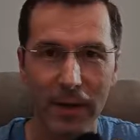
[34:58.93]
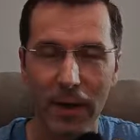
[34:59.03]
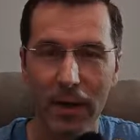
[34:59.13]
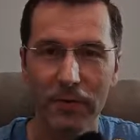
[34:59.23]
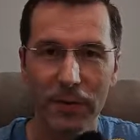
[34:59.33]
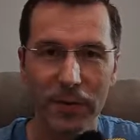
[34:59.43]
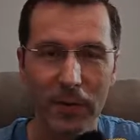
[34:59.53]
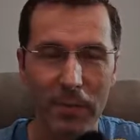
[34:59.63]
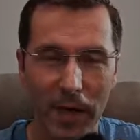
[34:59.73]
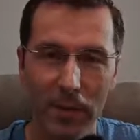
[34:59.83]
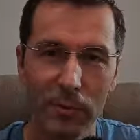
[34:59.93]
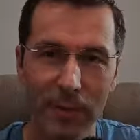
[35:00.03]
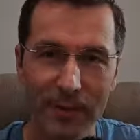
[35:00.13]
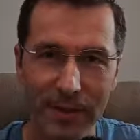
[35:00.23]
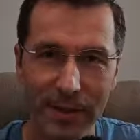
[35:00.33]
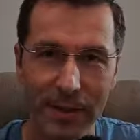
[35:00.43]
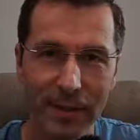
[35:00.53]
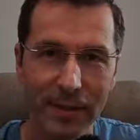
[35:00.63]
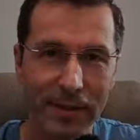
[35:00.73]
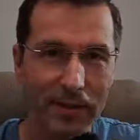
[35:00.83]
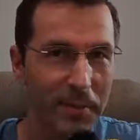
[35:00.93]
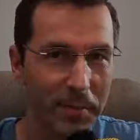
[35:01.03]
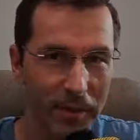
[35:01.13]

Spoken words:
for your maglobe antenna and QRP